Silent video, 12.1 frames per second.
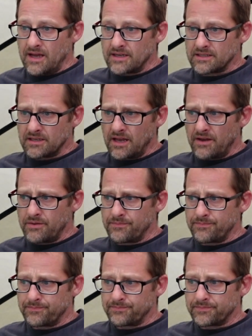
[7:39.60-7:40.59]
So
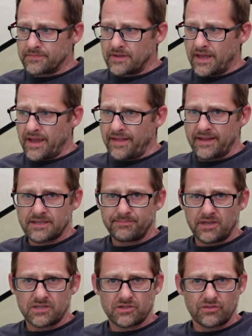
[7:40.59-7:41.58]
yeah, that's
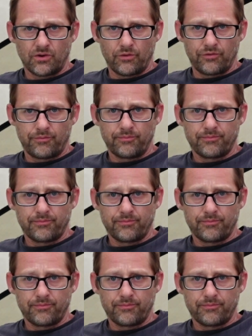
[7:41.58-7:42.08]
my sort of